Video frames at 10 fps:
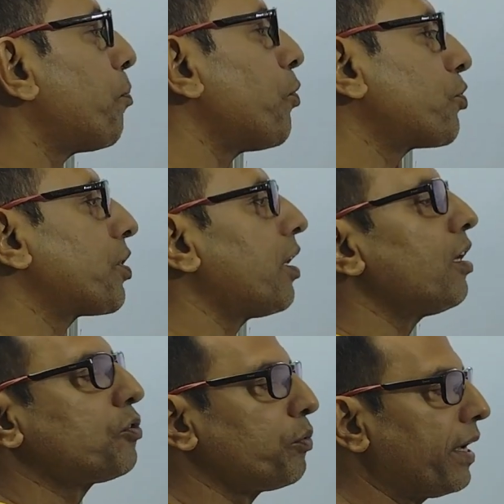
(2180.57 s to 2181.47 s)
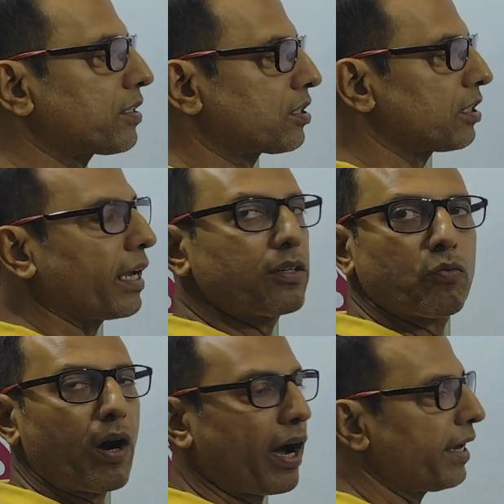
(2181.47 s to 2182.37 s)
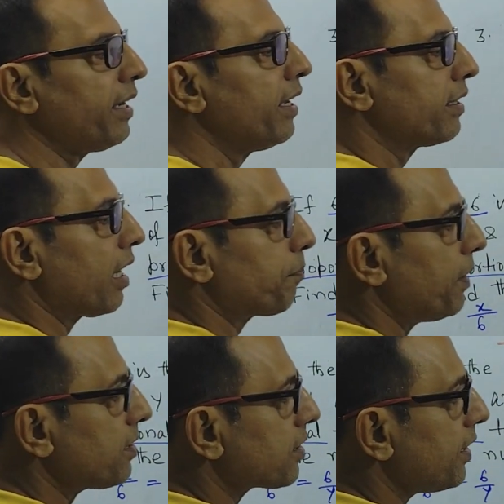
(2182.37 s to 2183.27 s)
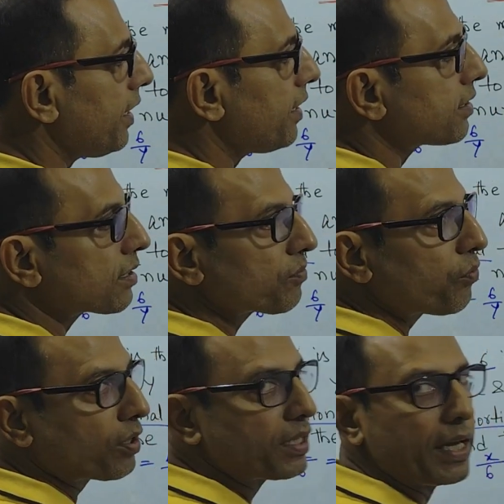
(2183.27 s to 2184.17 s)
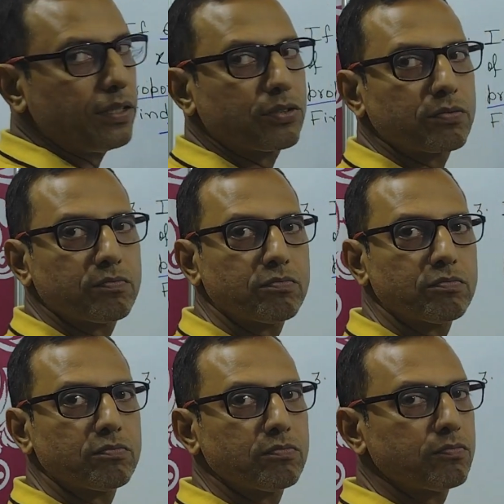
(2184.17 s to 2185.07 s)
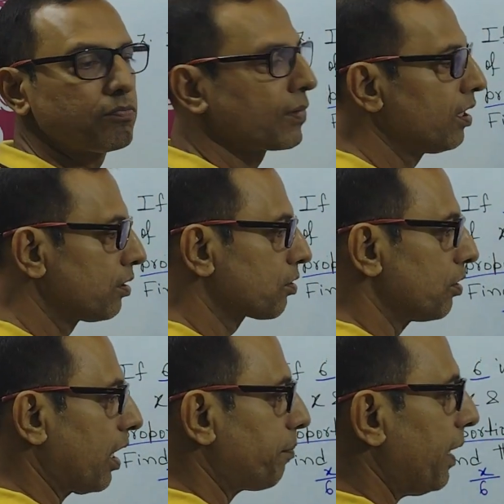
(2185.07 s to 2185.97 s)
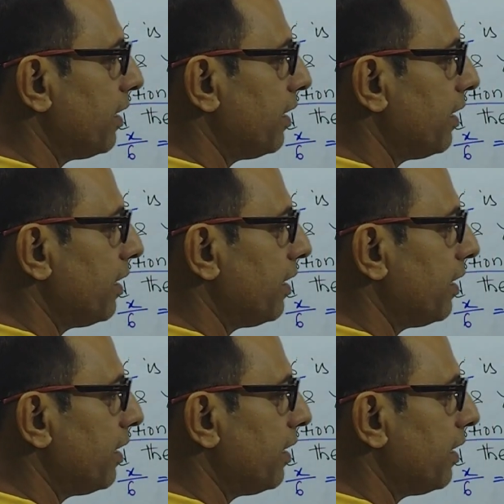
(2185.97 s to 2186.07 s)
proportional to x and y, that means c is 48. So that